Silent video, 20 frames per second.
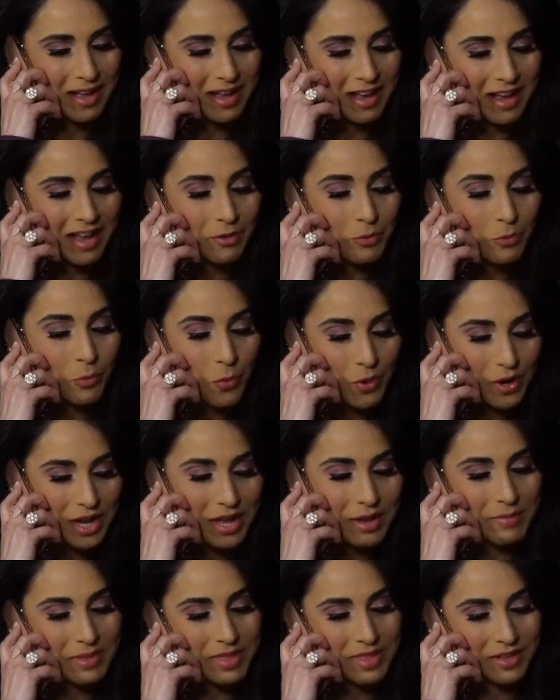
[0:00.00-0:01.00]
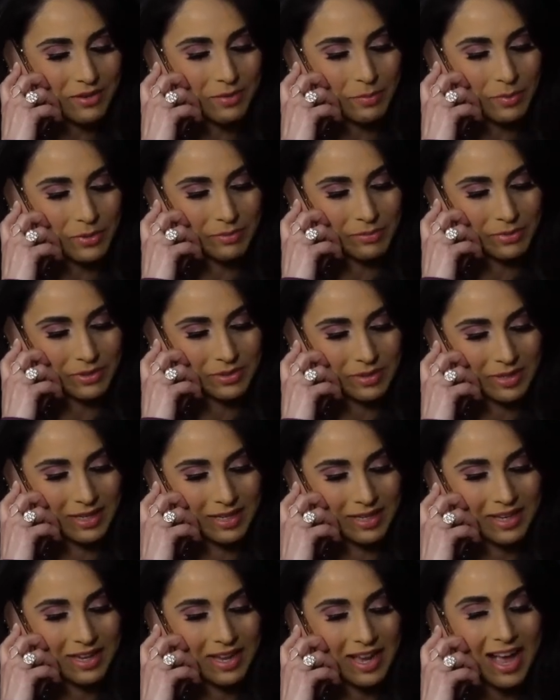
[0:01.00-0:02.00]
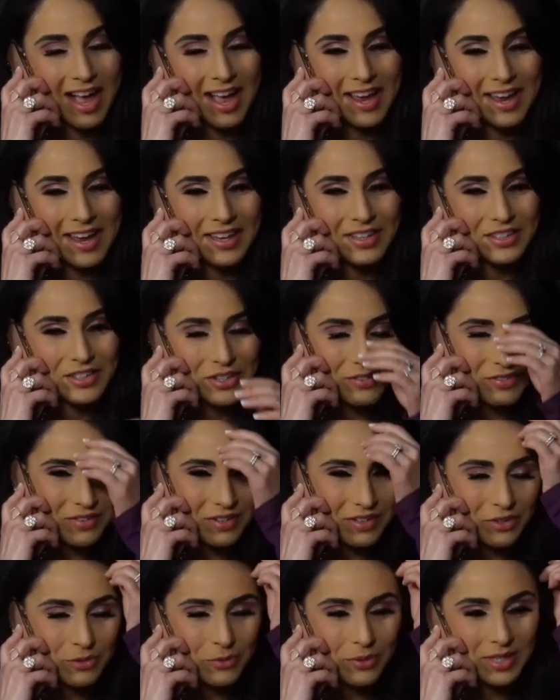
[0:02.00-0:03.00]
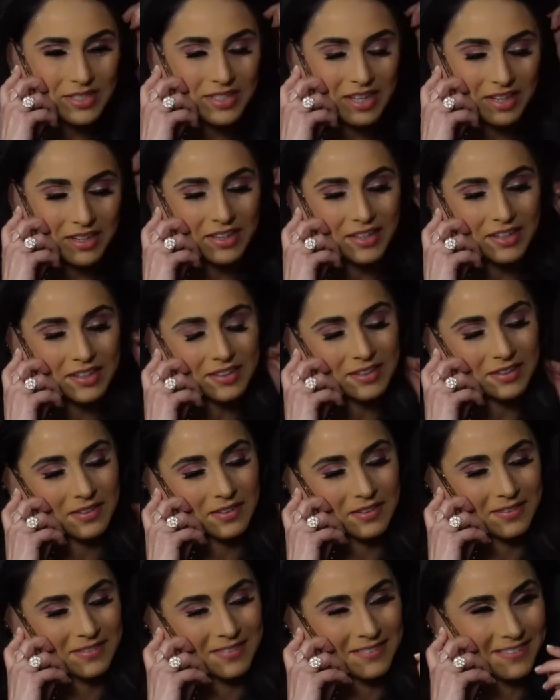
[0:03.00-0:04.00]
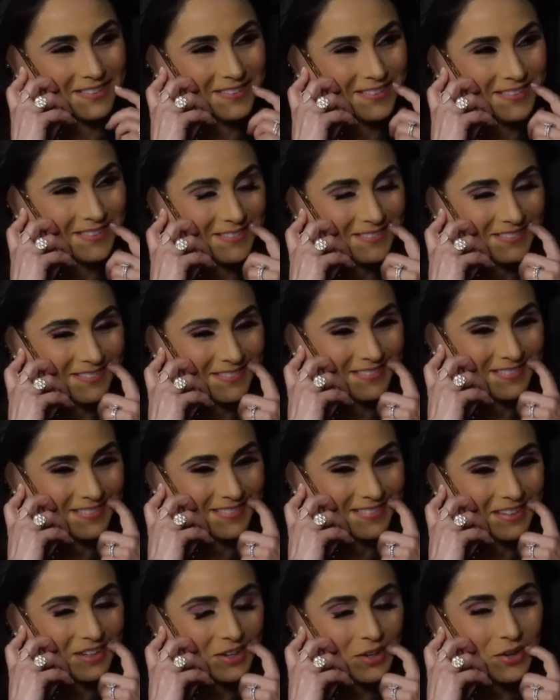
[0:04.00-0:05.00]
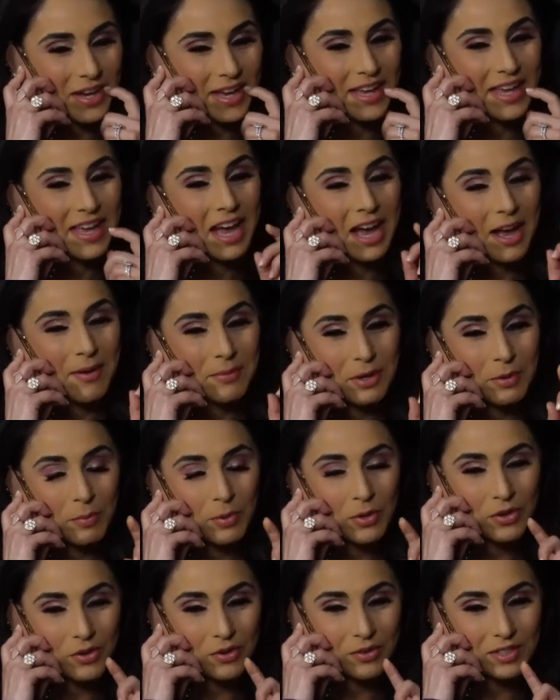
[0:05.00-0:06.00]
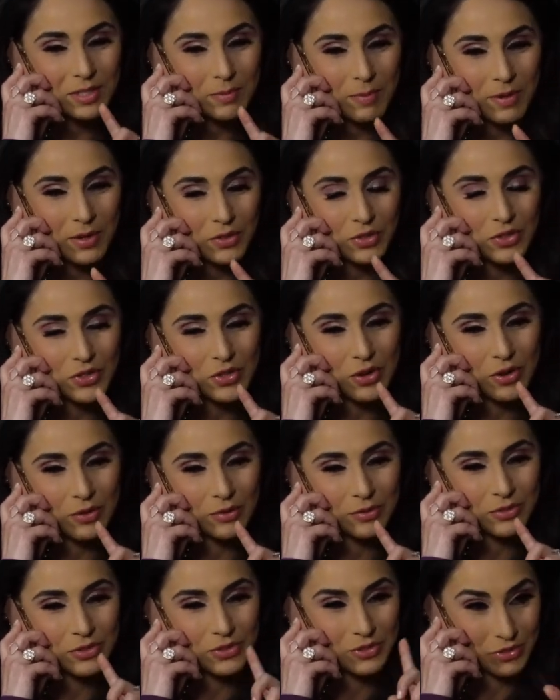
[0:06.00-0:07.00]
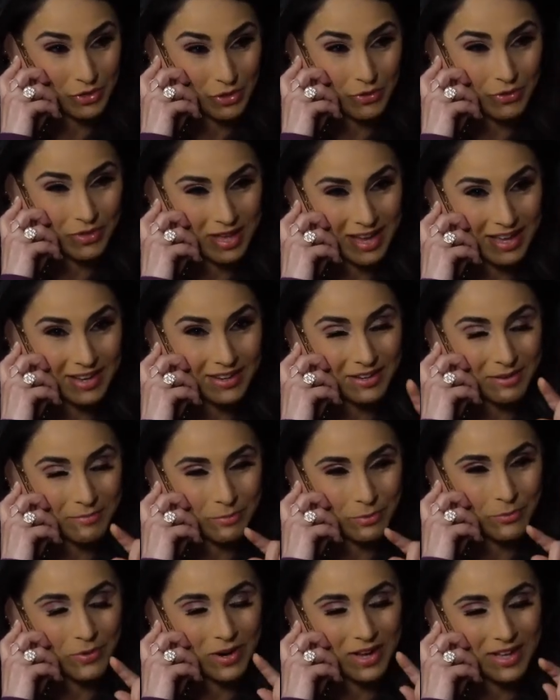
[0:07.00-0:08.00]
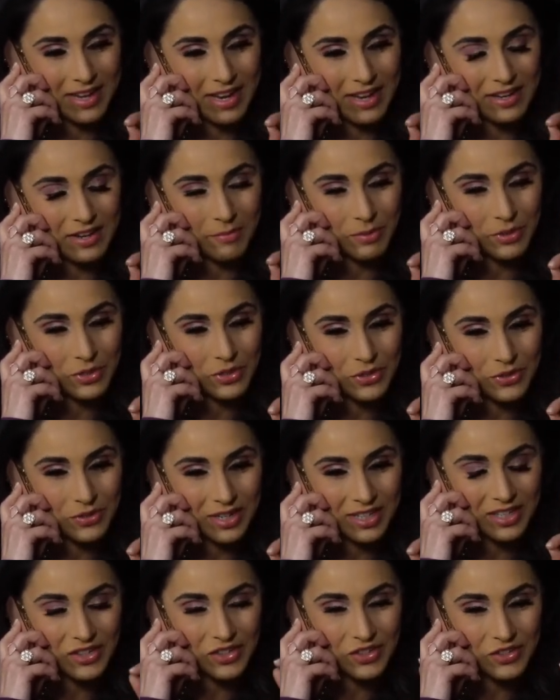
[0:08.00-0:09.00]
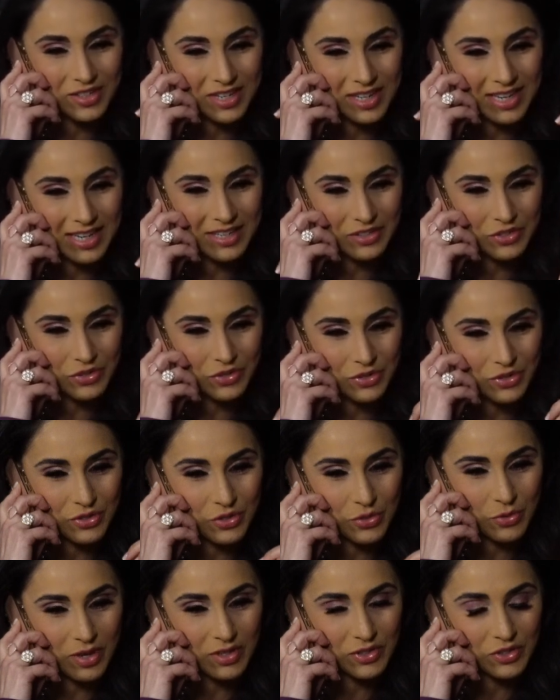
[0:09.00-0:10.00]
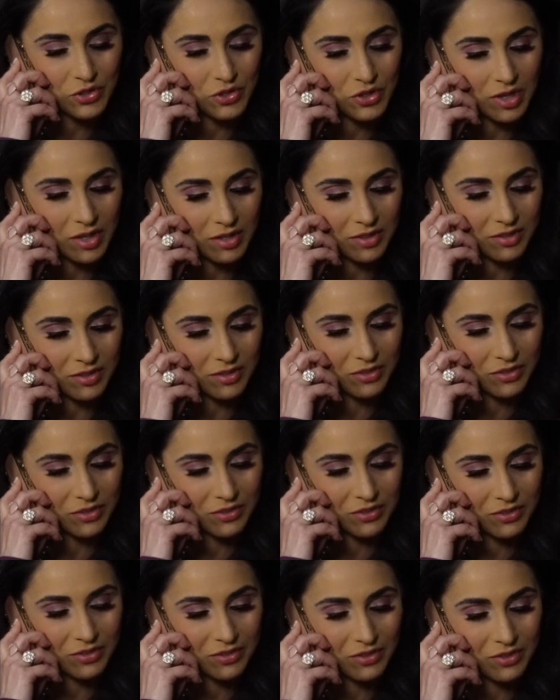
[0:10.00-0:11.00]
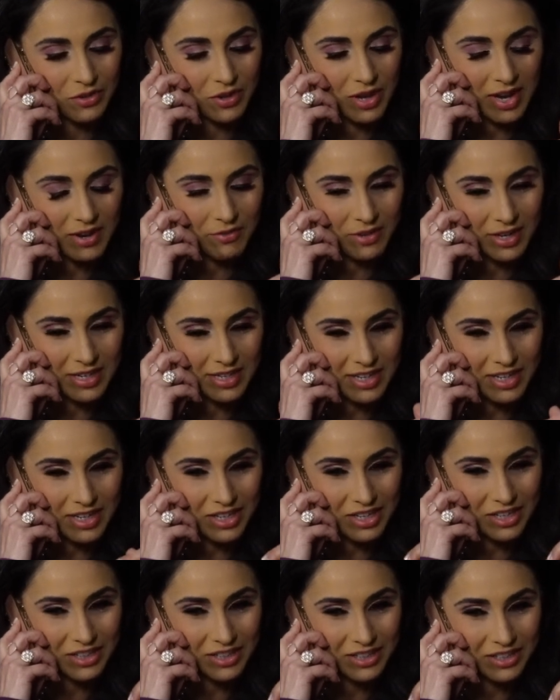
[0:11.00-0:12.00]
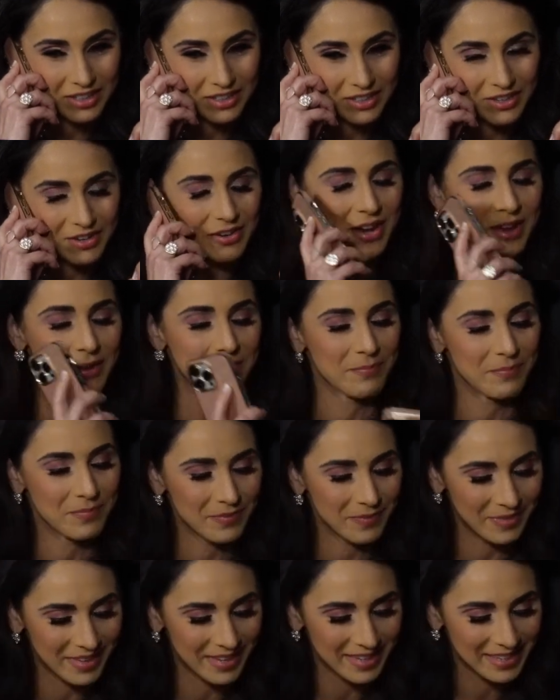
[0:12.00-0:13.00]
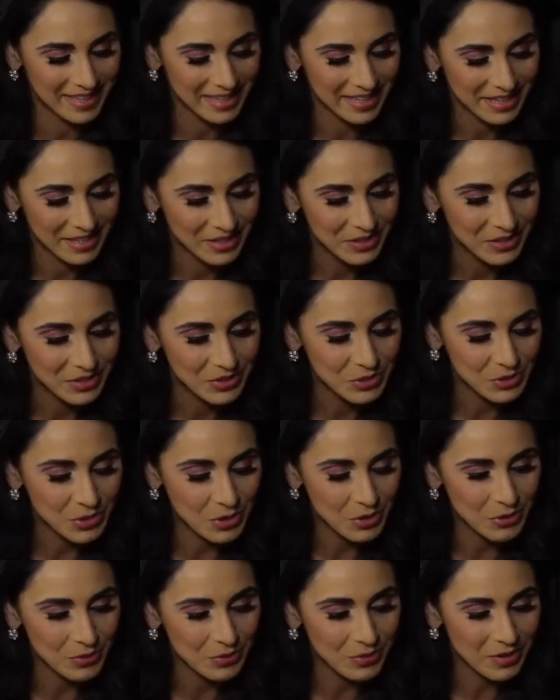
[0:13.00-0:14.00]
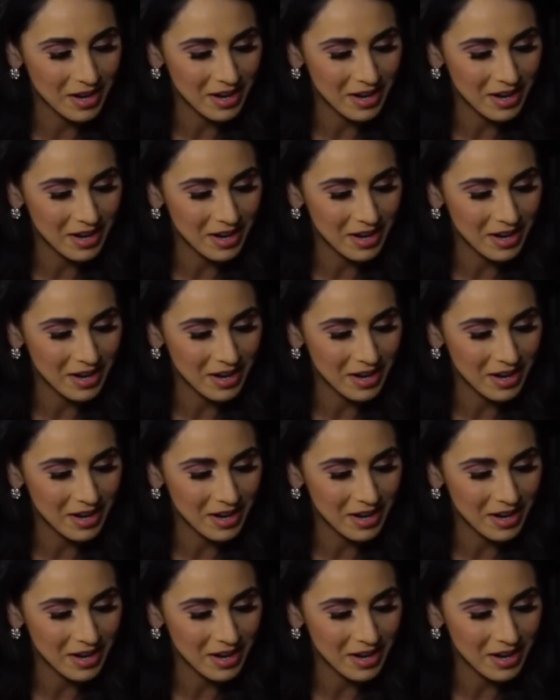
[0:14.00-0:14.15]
I'll warn him and then I'll put him on. Hi, do you have a quick second? Okay, I'm going to put you on speaker, so just know that, number one. And number two, I need you to answer this question. Okay, ready? Okay. So